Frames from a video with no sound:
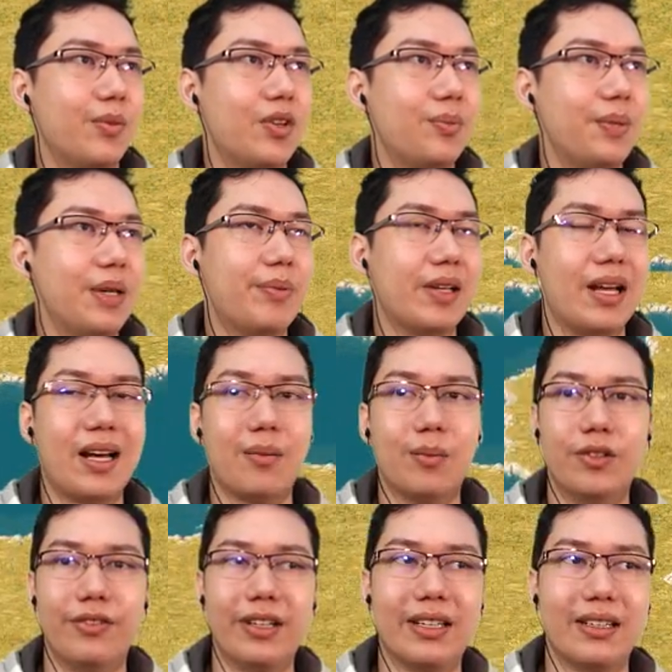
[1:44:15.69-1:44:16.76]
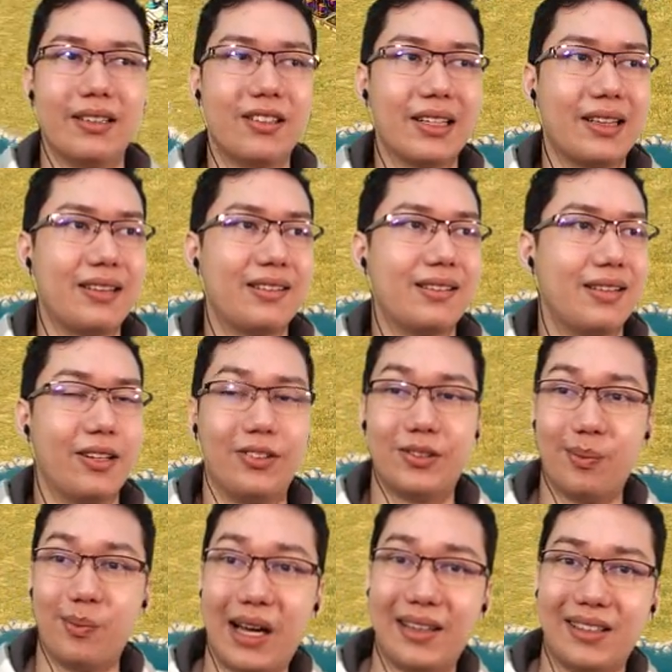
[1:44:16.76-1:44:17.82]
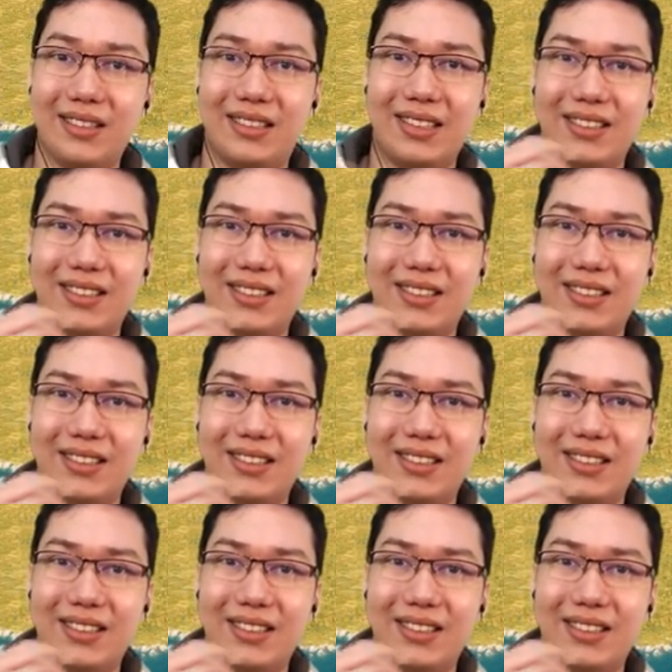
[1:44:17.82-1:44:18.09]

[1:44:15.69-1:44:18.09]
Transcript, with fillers: More people are moving in. Look at those miners